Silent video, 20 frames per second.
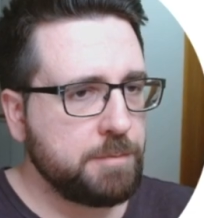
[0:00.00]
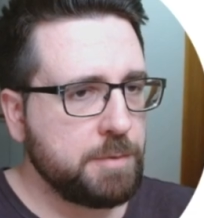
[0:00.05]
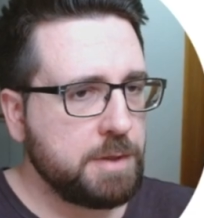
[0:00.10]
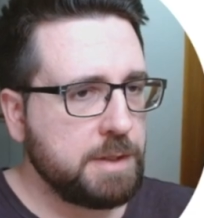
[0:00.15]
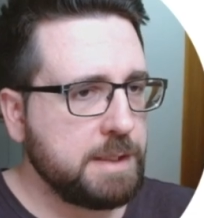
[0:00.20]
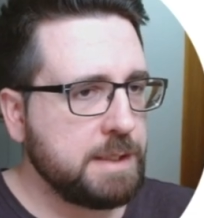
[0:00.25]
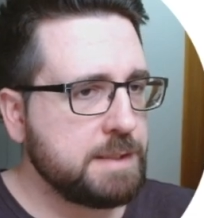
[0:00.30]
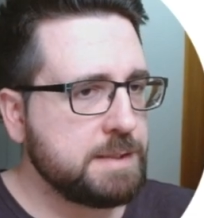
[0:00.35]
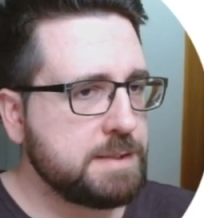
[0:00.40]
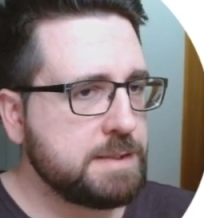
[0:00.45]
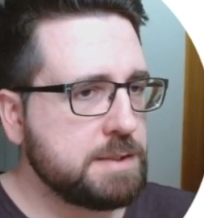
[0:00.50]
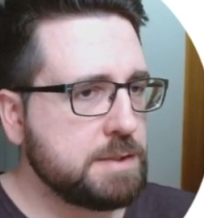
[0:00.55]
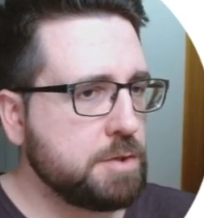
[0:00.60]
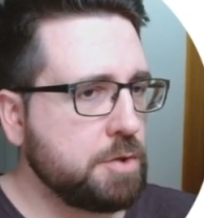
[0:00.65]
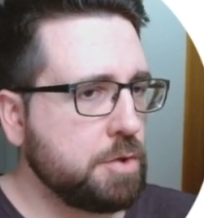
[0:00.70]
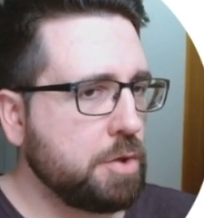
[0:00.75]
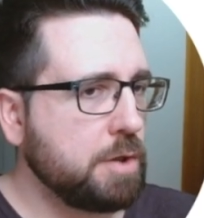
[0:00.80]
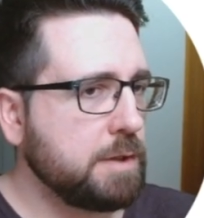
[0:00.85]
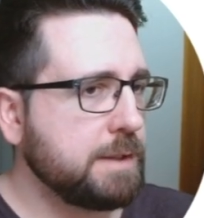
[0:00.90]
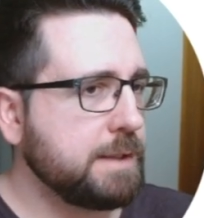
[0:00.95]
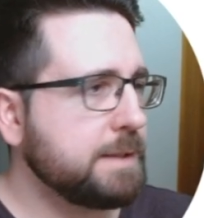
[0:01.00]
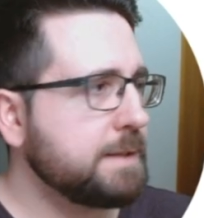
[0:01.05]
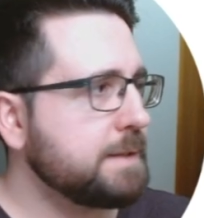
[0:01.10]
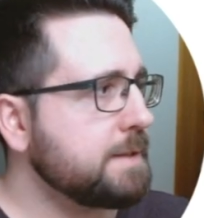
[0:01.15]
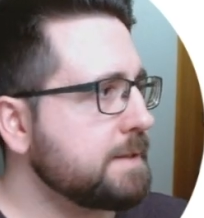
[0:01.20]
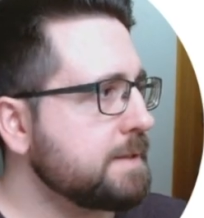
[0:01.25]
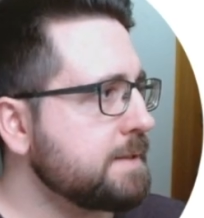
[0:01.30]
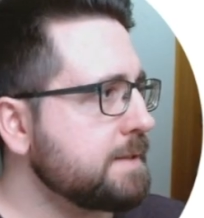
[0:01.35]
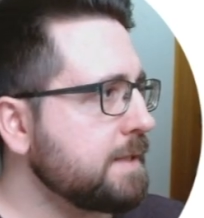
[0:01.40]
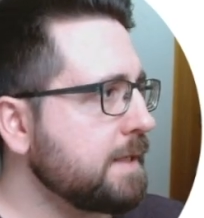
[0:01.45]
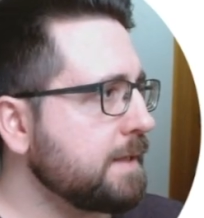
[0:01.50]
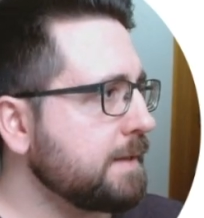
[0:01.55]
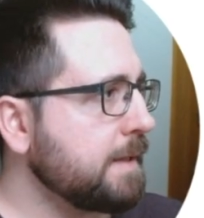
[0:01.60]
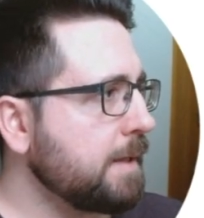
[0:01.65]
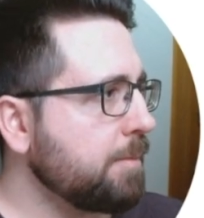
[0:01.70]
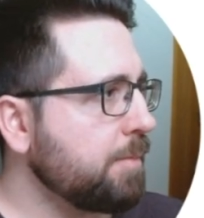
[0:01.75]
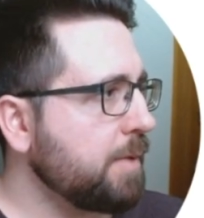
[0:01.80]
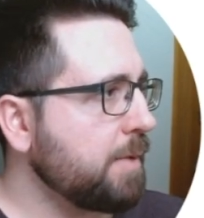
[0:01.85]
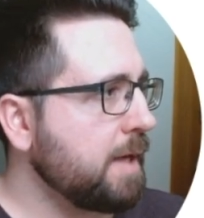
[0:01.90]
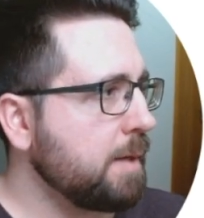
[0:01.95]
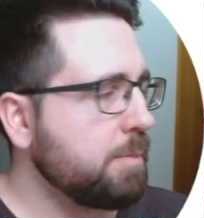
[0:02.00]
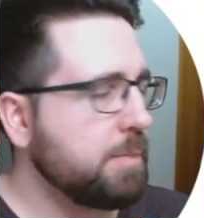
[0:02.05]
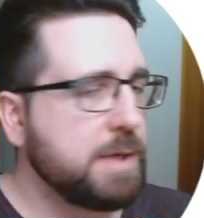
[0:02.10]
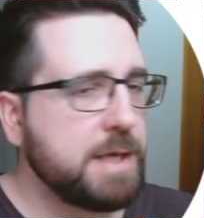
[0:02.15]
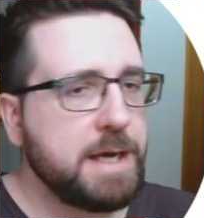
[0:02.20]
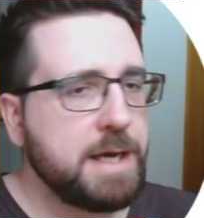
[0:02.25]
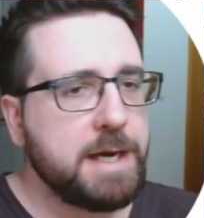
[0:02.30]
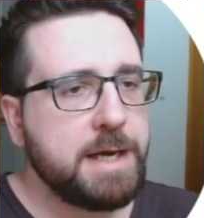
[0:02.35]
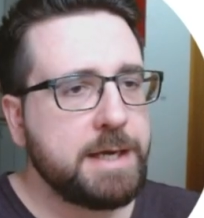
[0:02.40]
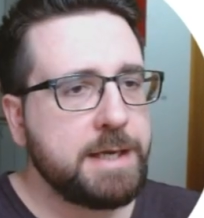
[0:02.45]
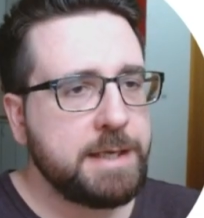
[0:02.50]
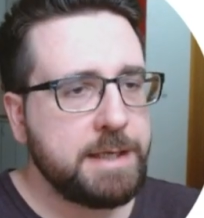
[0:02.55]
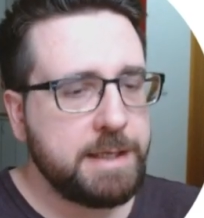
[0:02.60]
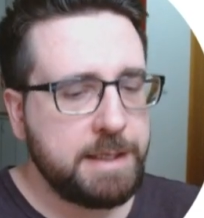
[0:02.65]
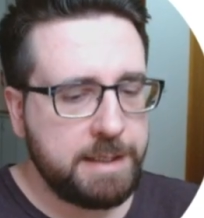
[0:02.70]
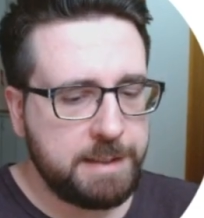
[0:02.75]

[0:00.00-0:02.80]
Let's call it setup API.